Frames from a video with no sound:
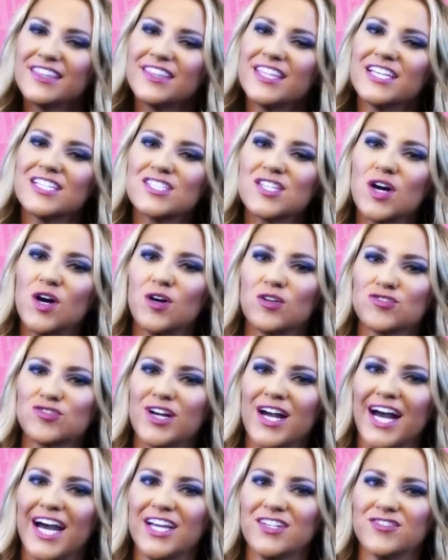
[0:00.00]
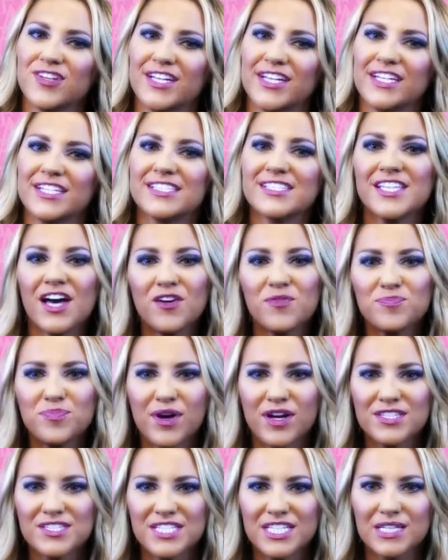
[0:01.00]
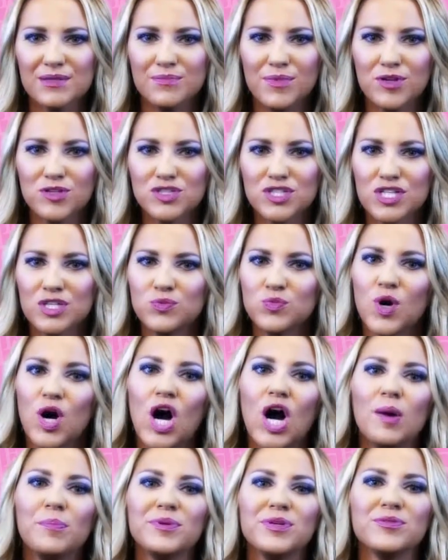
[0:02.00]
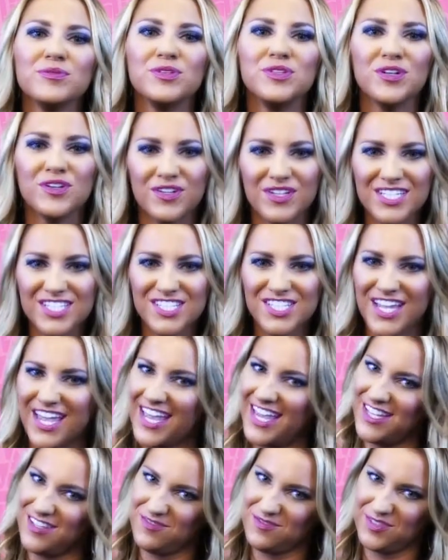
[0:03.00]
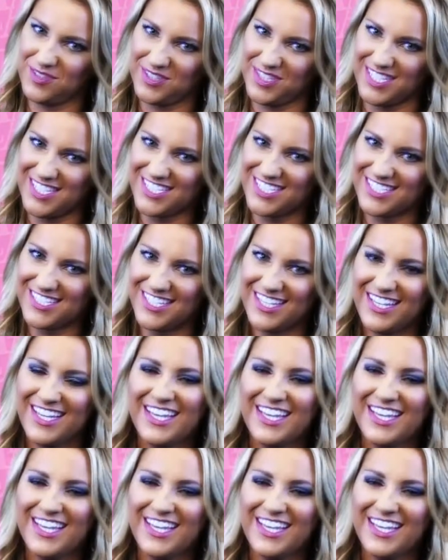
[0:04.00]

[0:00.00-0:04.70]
This ultra-hydrating self-bronzing emulsion will help you nourish and flourish.